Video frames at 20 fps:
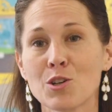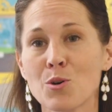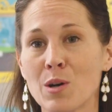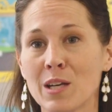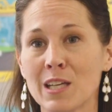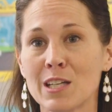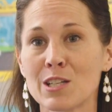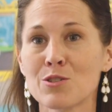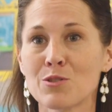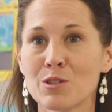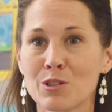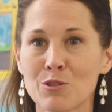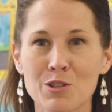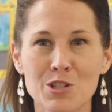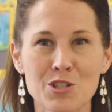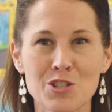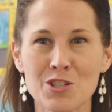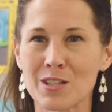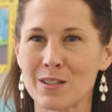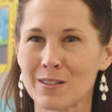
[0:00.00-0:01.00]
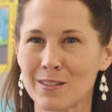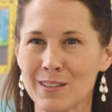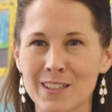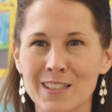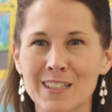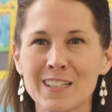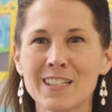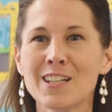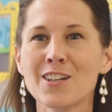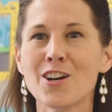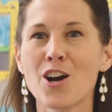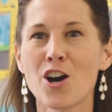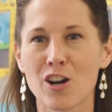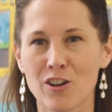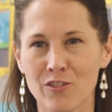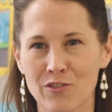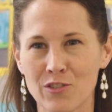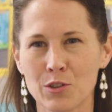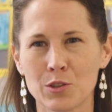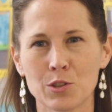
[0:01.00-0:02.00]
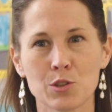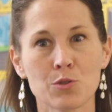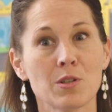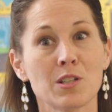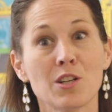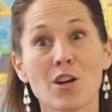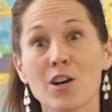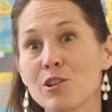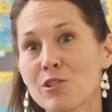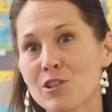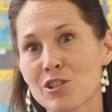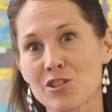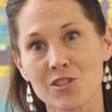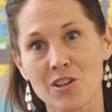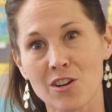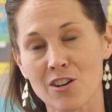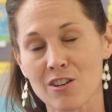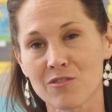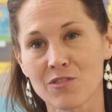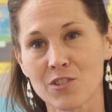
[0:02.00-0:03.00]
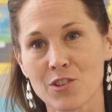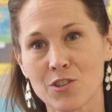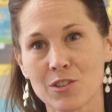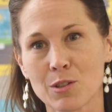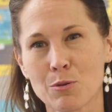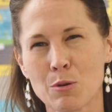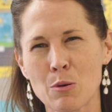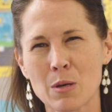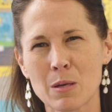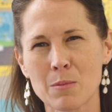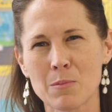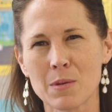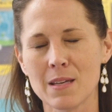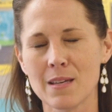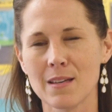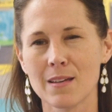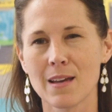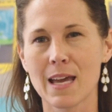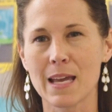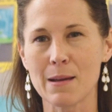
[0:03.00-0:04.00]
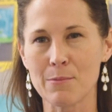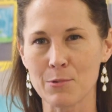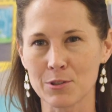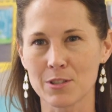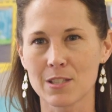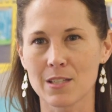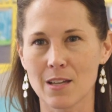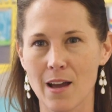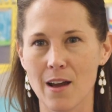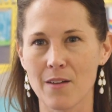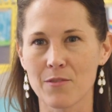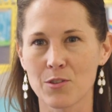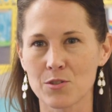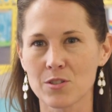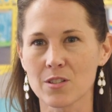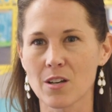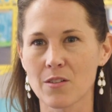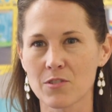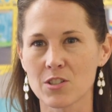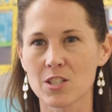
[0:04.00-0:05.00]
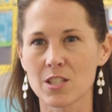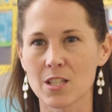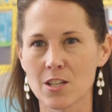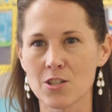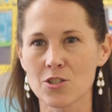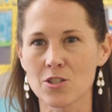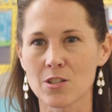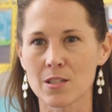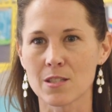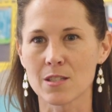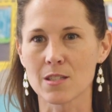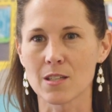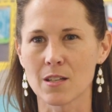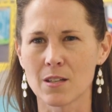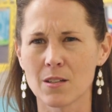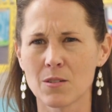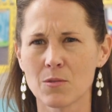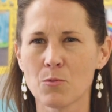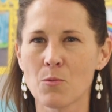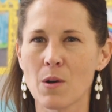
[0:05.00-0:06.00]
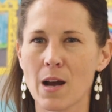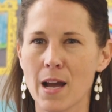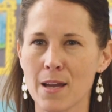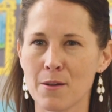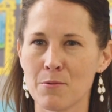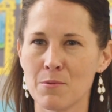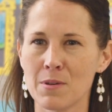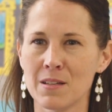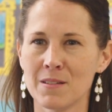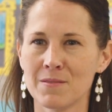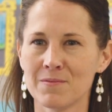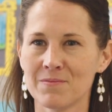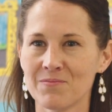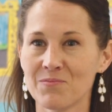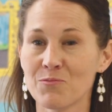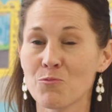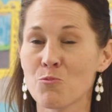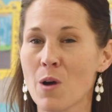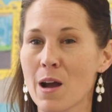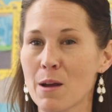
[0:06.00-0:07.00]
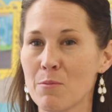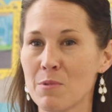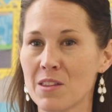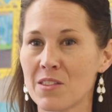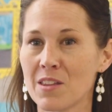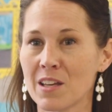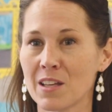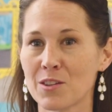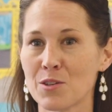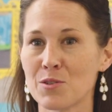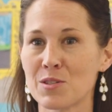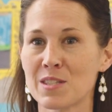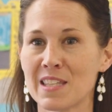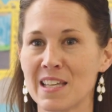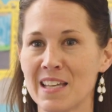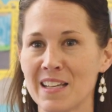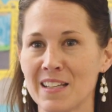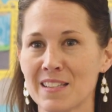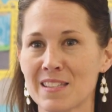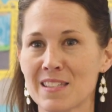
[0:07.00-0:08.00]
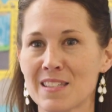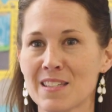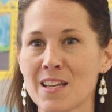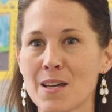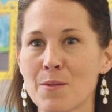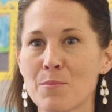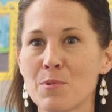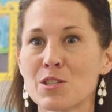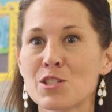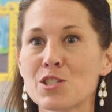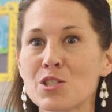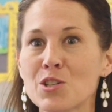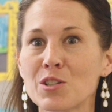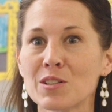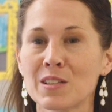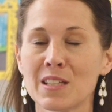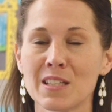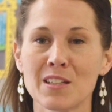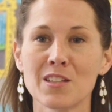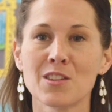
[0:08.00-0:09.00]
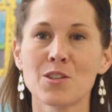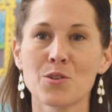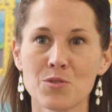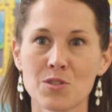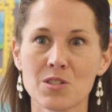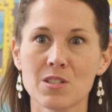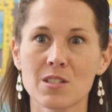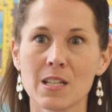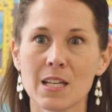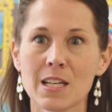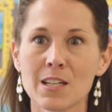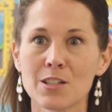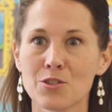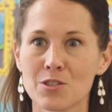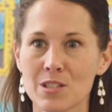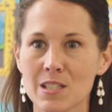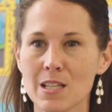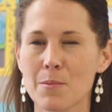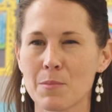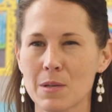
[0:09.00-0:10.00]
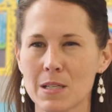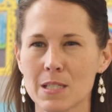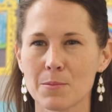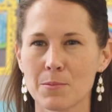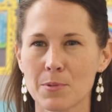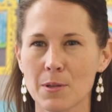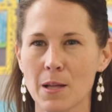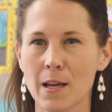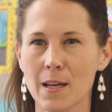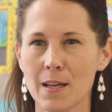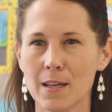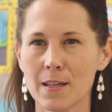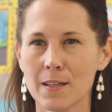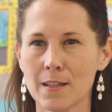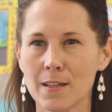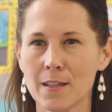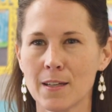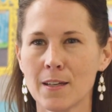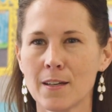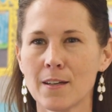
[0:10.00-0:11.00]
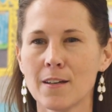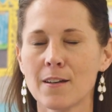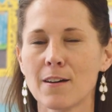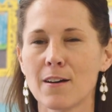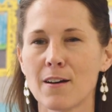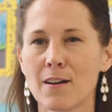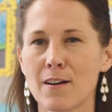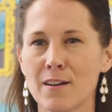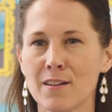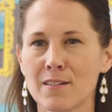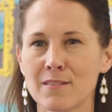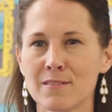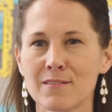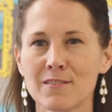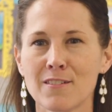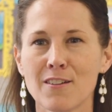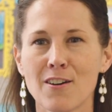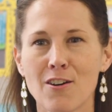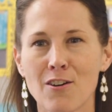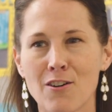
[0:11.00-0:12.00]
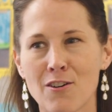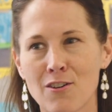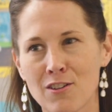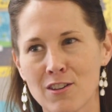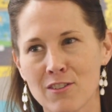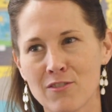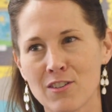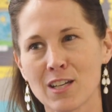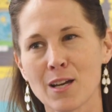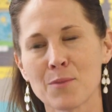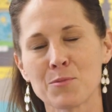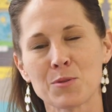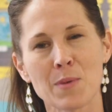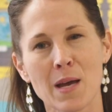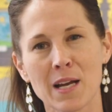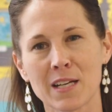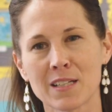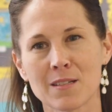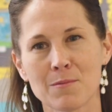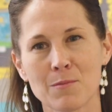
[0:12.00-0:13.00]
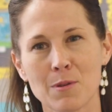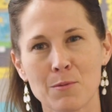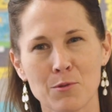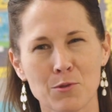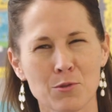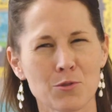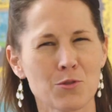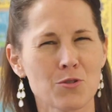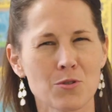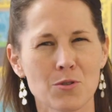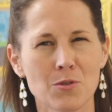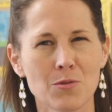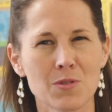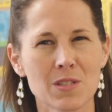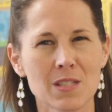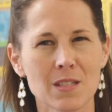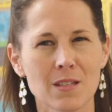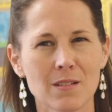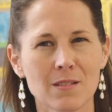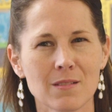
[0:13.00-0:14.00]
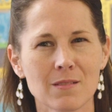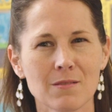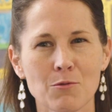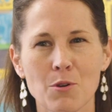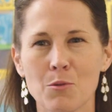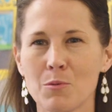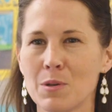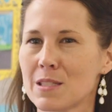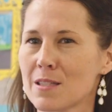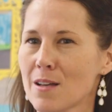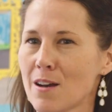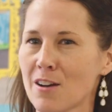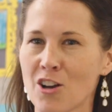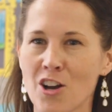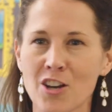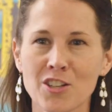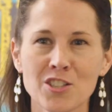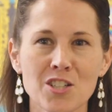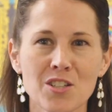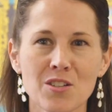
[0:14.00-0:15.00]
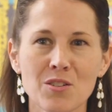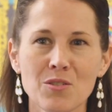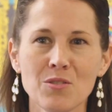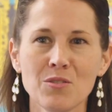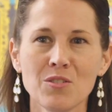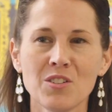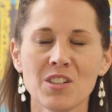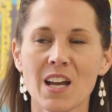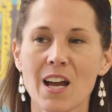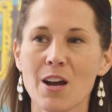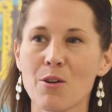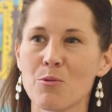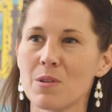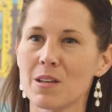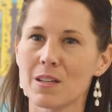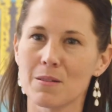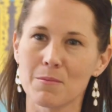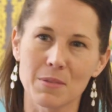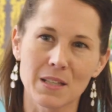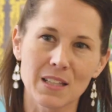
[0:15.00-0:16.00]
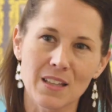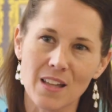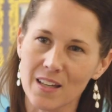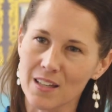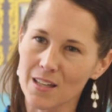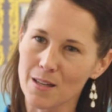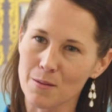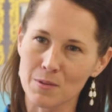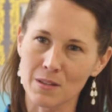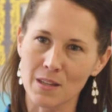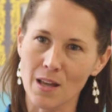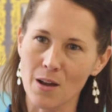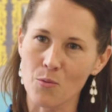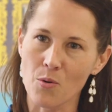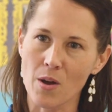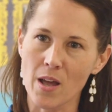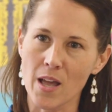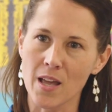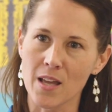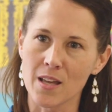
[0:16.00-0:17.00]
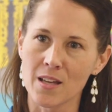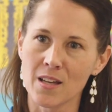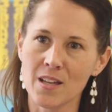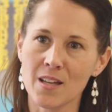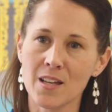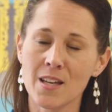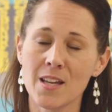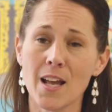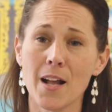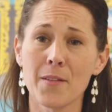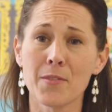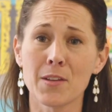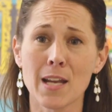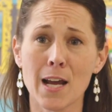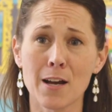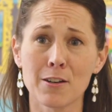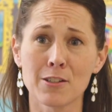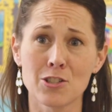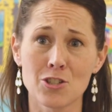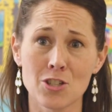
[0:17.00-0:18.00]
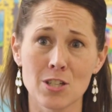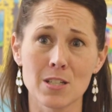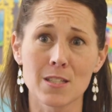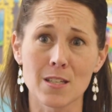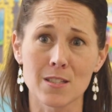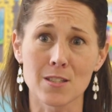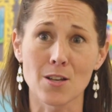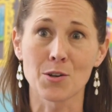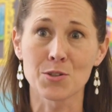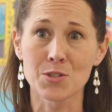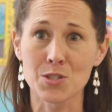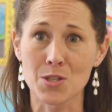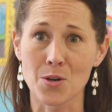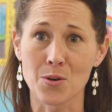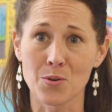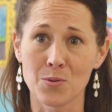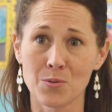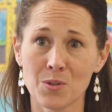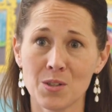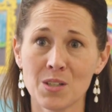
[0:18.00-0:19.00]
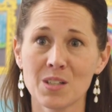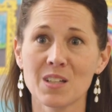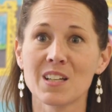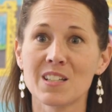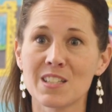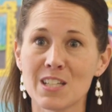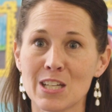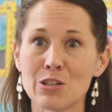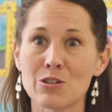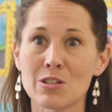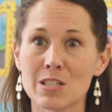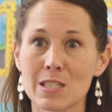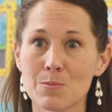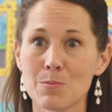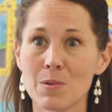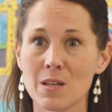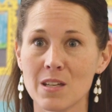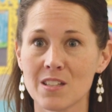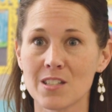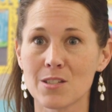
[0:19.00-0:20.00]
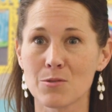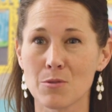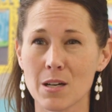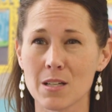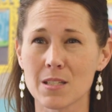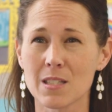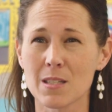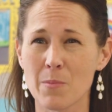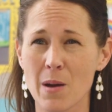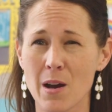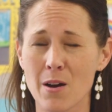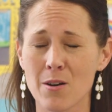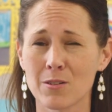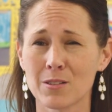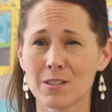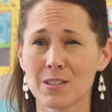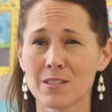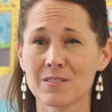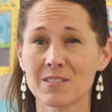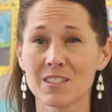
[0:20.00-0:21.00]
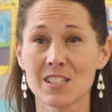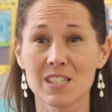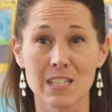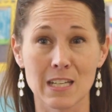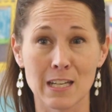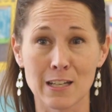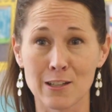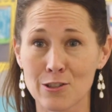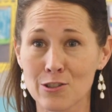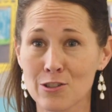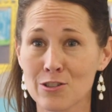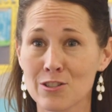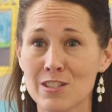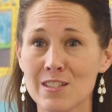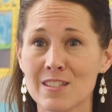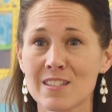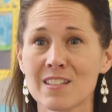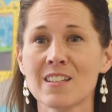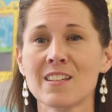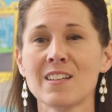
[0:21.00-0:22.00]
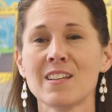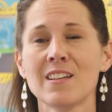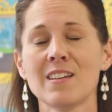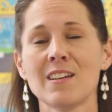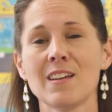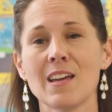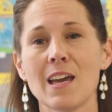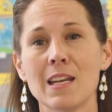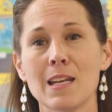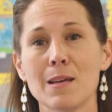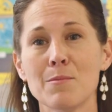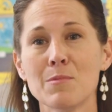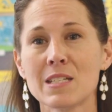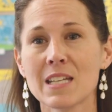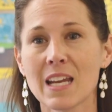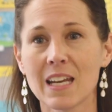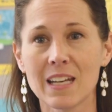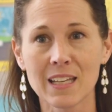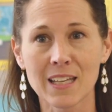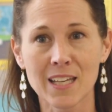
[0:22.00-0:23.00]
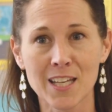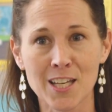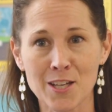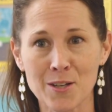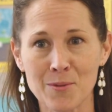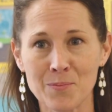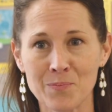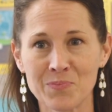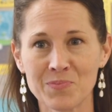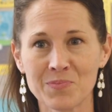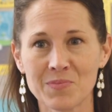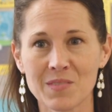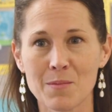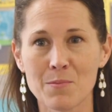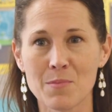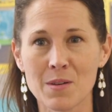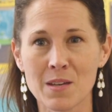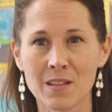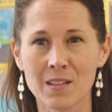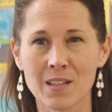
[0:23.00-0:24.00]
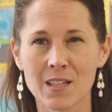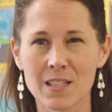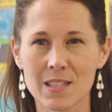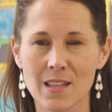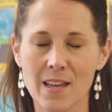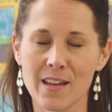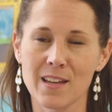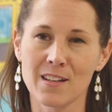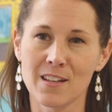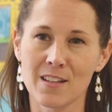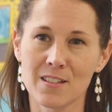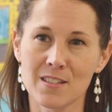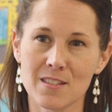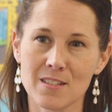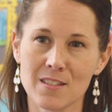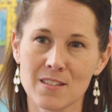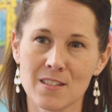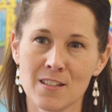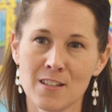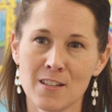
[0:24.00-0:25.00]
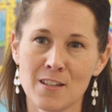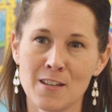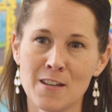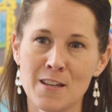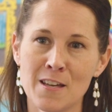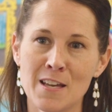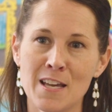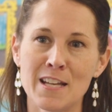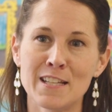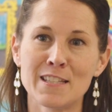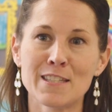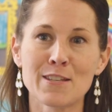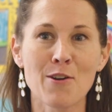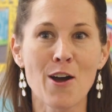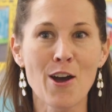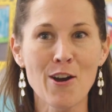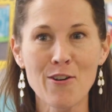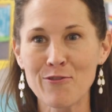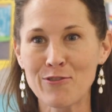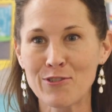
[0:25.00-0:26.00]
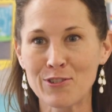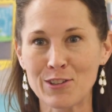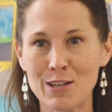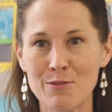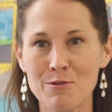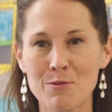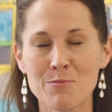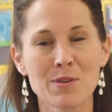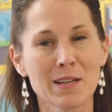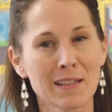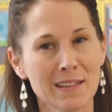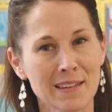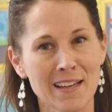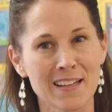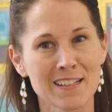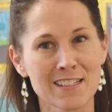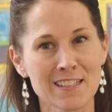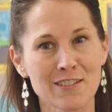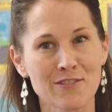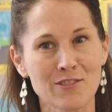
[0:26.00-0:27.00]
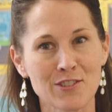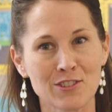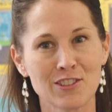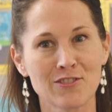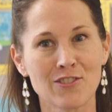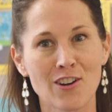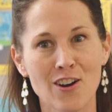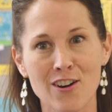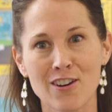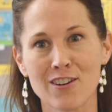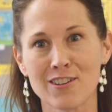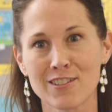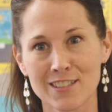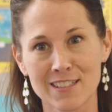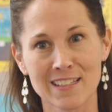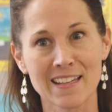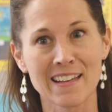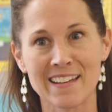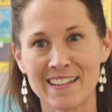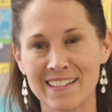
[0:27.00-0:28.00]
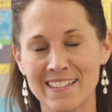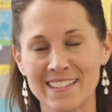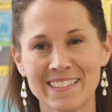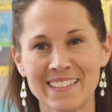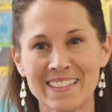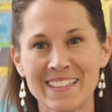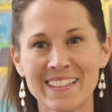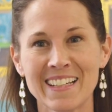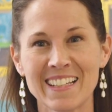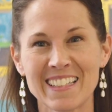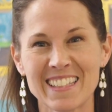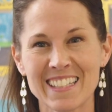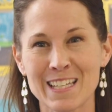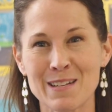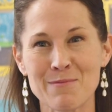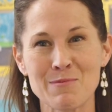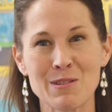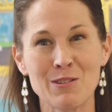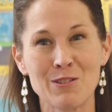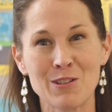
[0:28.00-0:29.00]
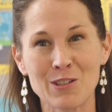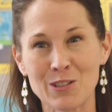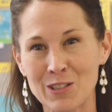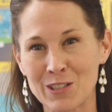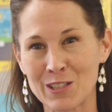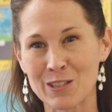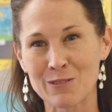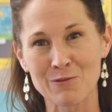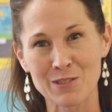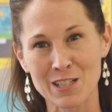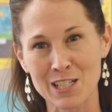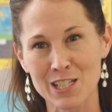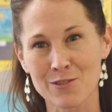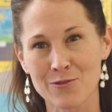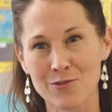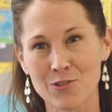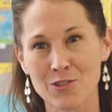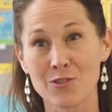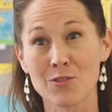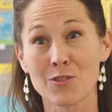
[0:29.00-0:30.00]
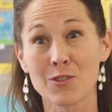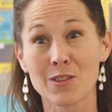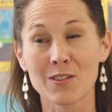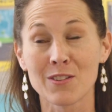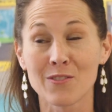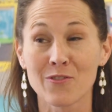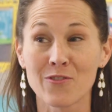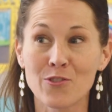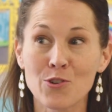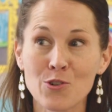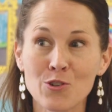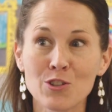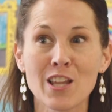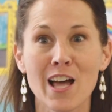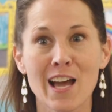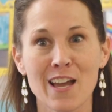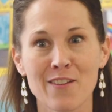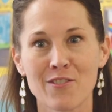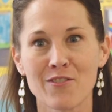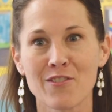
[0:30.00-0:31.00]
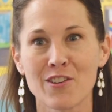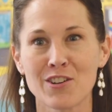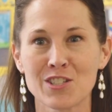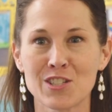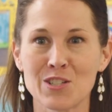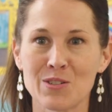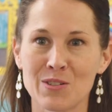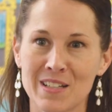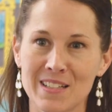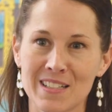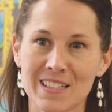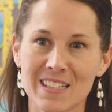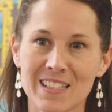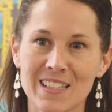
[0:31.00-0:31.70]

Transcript: going into a Christian art field or a non-Christian art field, want to be able to have those conversations and why we think those things. But certainly that those standards come into play. All of it comes back to biblical truths and what we saw God do, how we can be like Him in that way, and then how did Jesus also continue to speak to us about standards and imitating Him and being in His likeness. And so hopefully we're bringing that into the field of art, and it's going to be good and rich for the full life of our student,